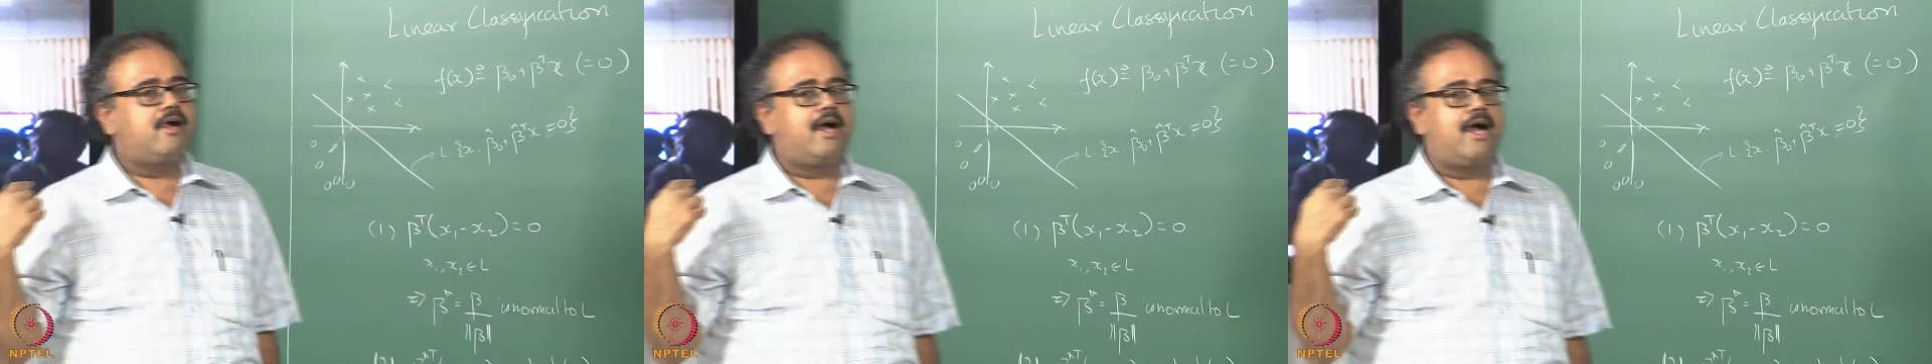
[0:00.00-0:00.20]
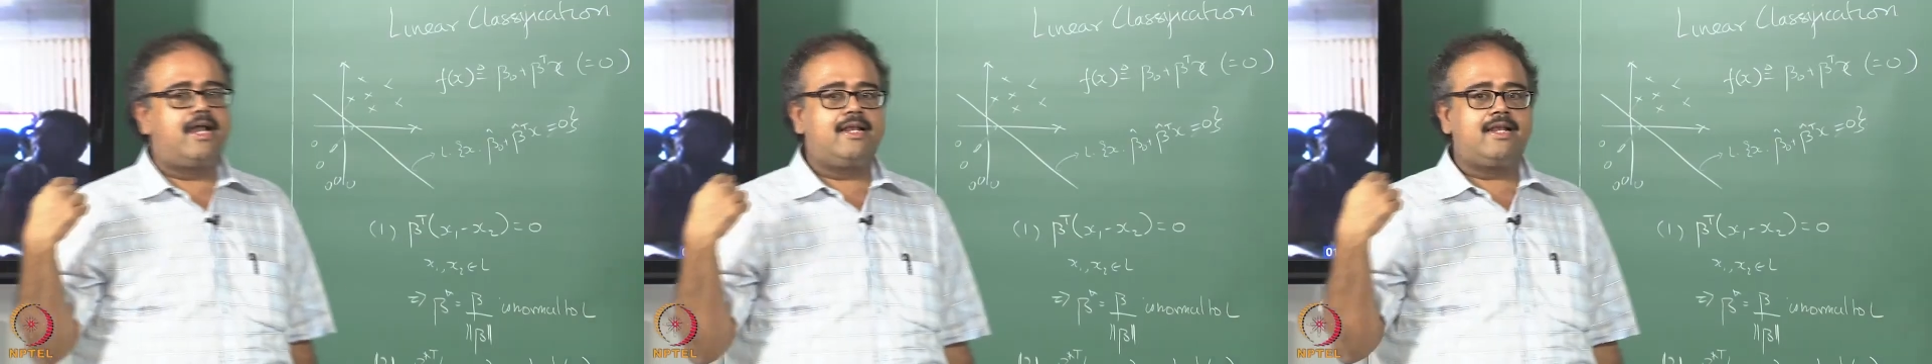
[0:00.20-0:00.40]

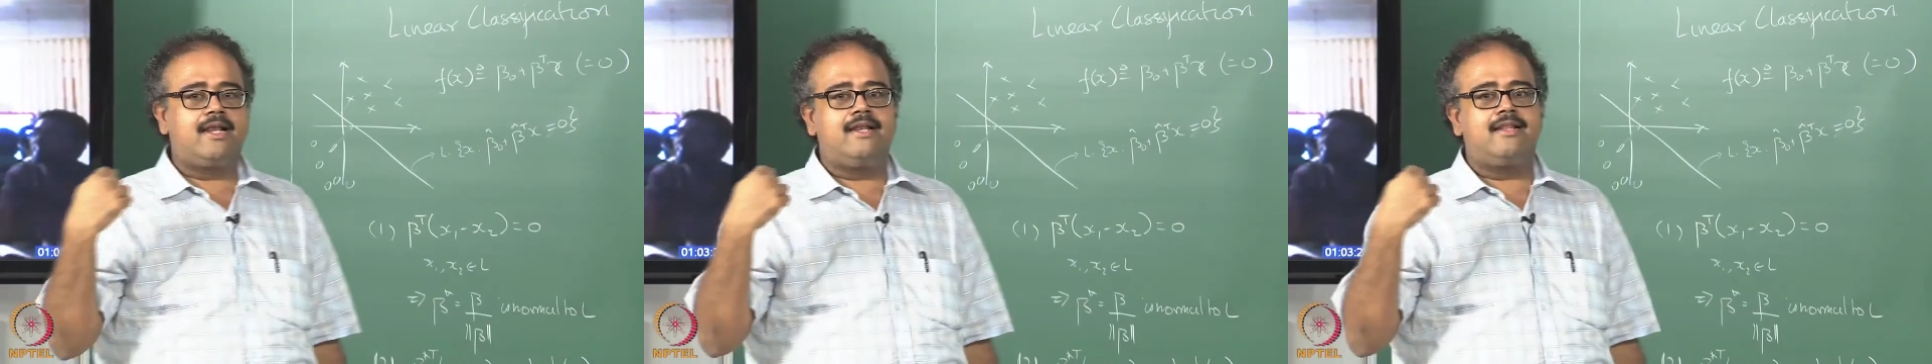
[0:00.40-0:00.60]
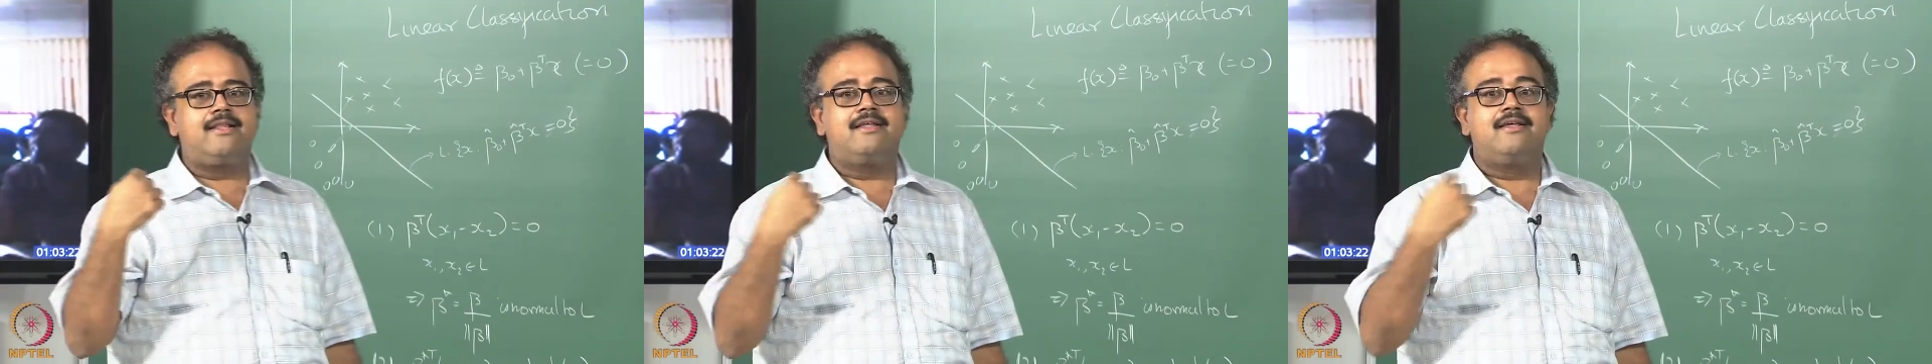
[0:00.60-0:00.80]

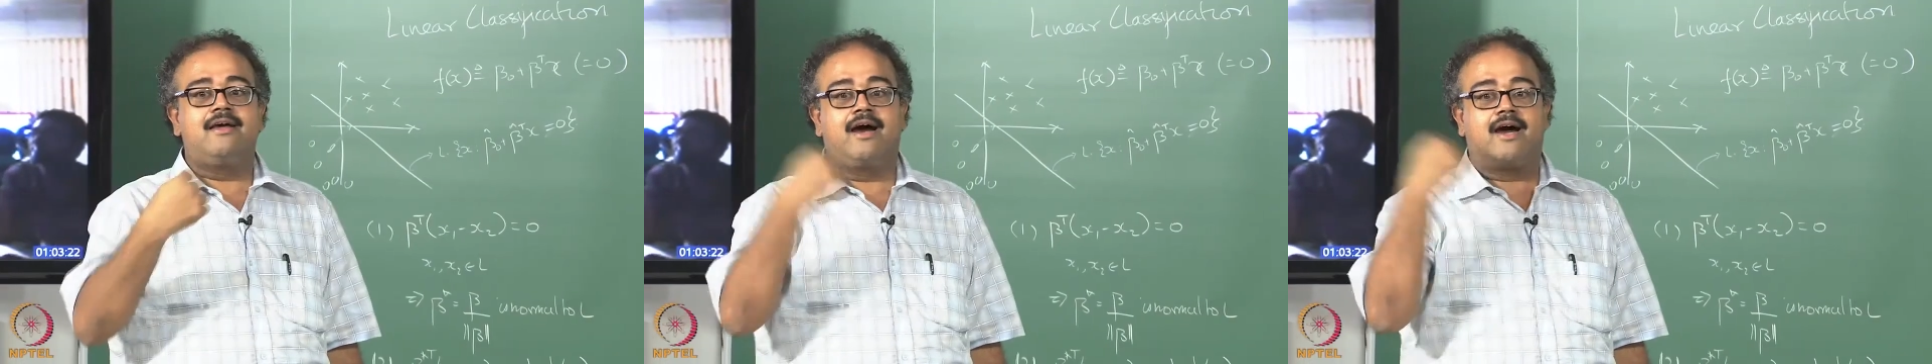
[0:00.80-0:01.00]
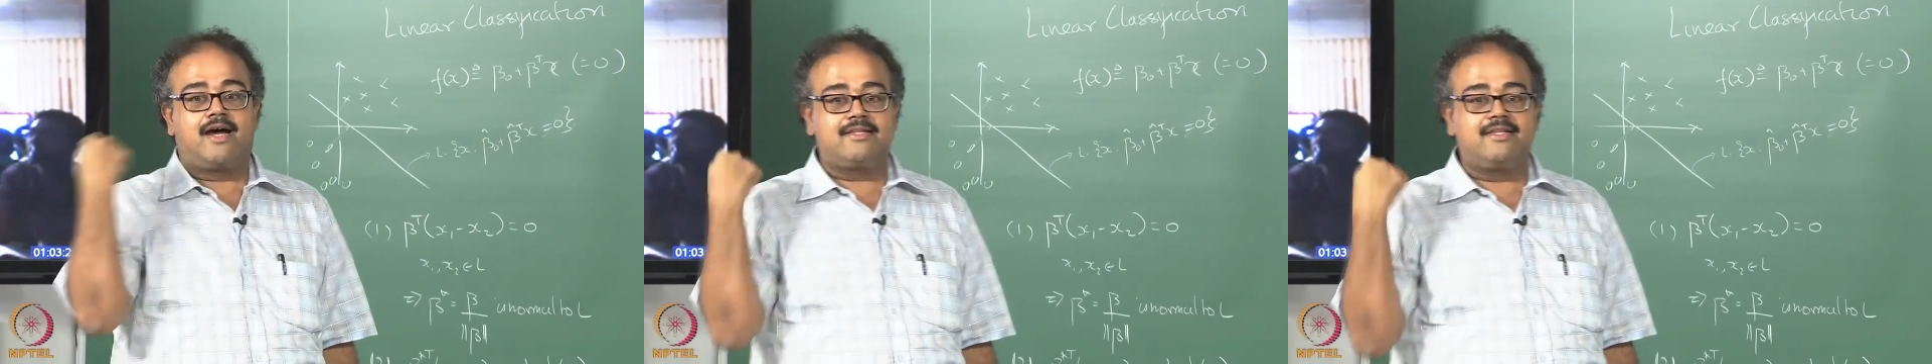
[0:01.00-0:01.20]
Until
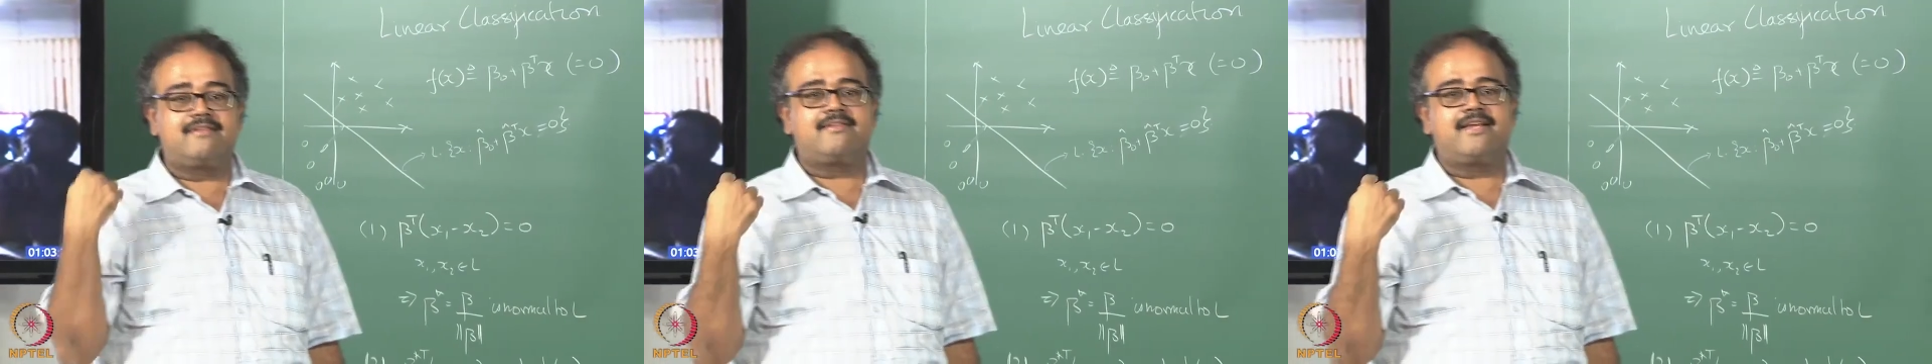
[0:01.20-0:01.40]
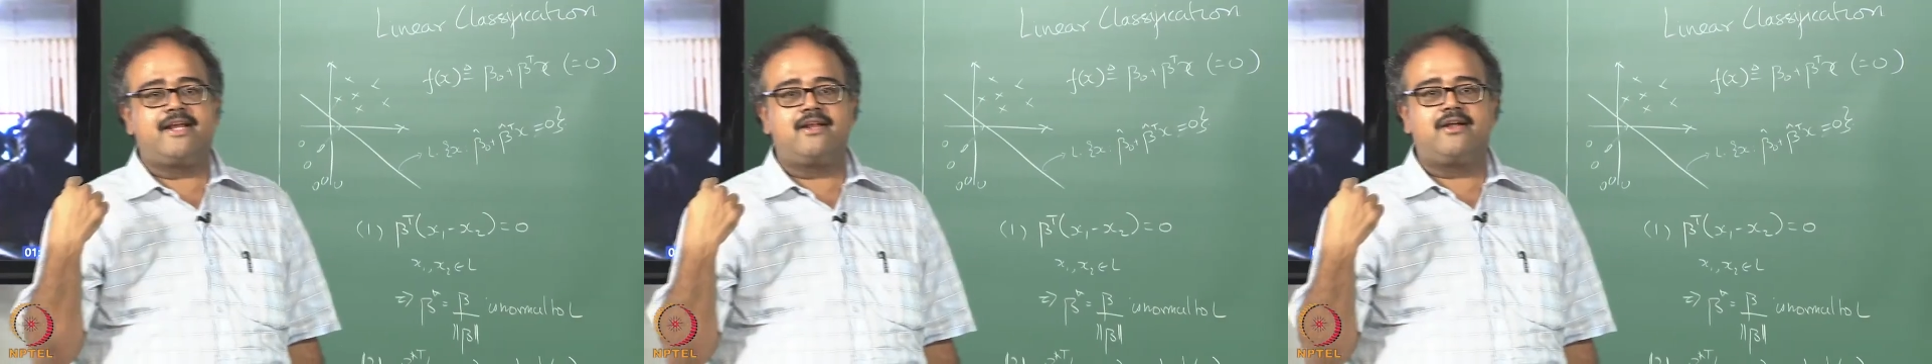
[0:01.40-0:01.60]
other
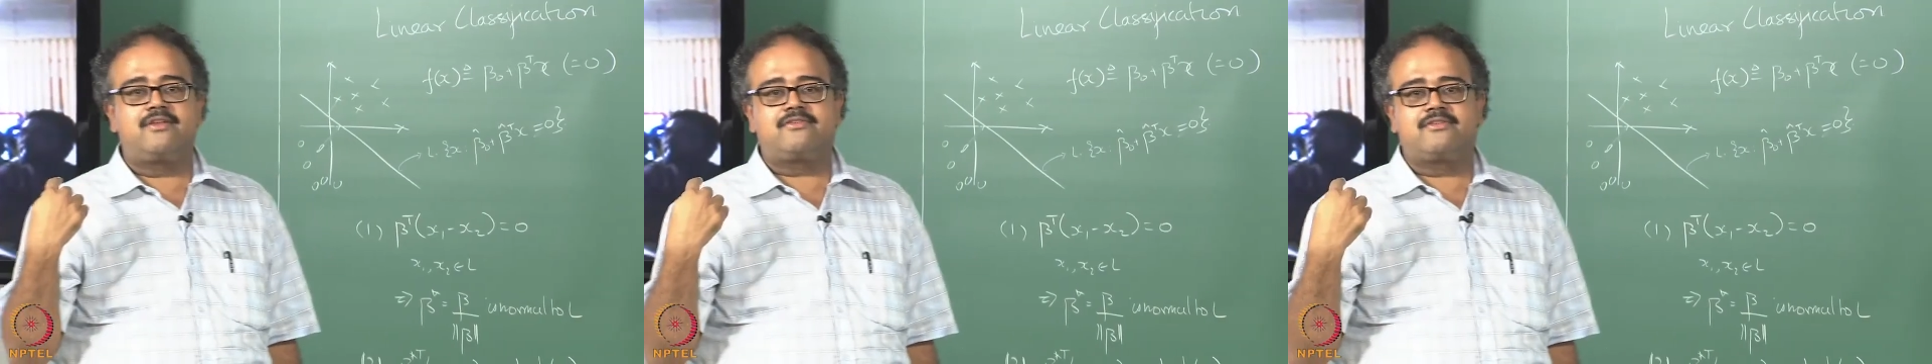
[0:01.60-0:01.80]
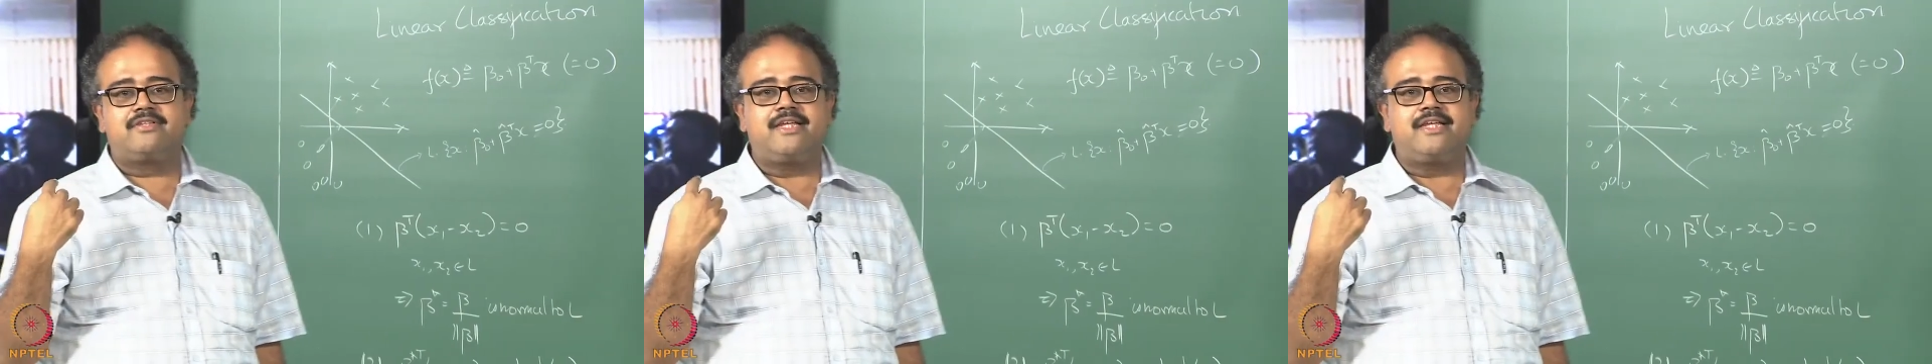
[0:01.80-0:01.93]
side also,